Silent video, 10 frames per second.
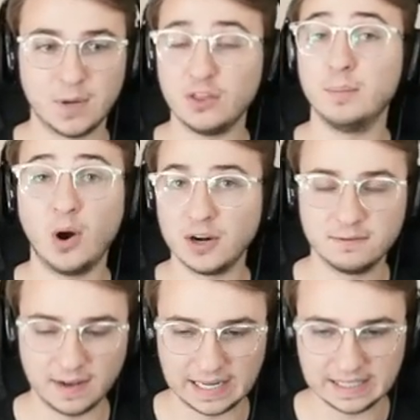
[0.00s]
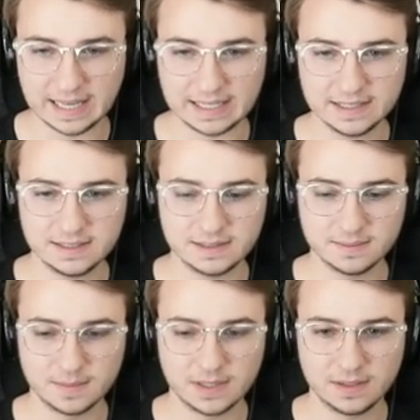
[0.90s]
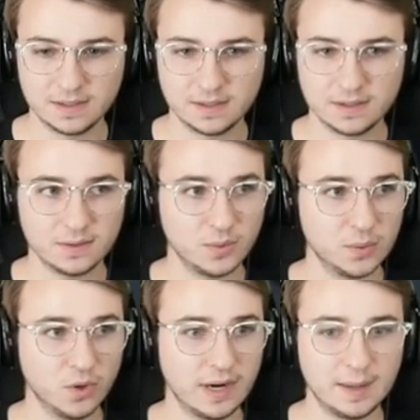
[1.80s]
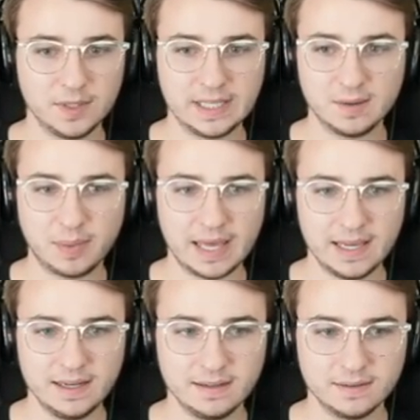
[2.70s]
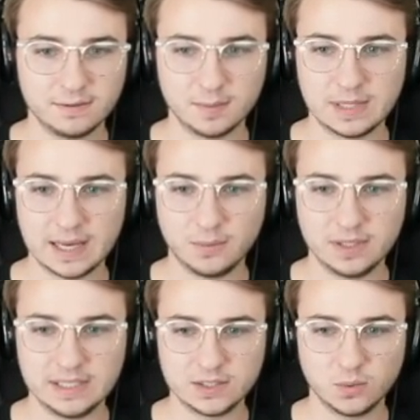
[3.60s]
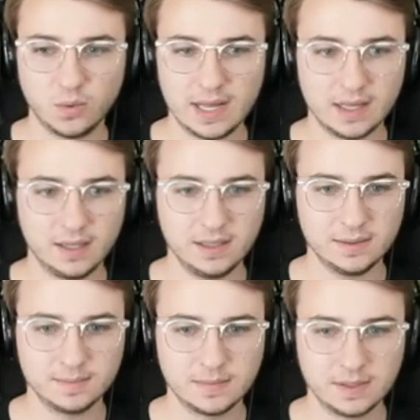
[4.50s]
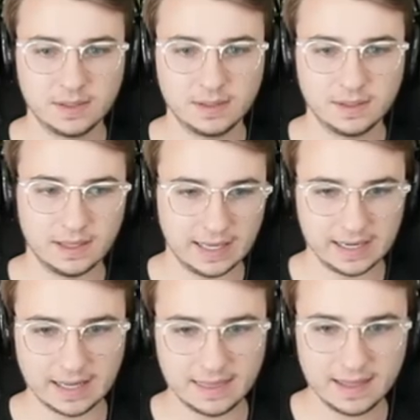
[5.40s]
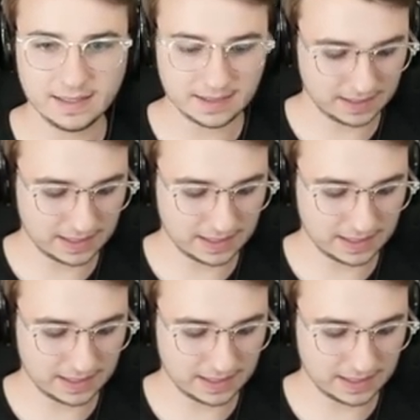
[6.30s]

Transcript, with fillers: on the barn find that is. We were able to get paid from that one as well. And I think the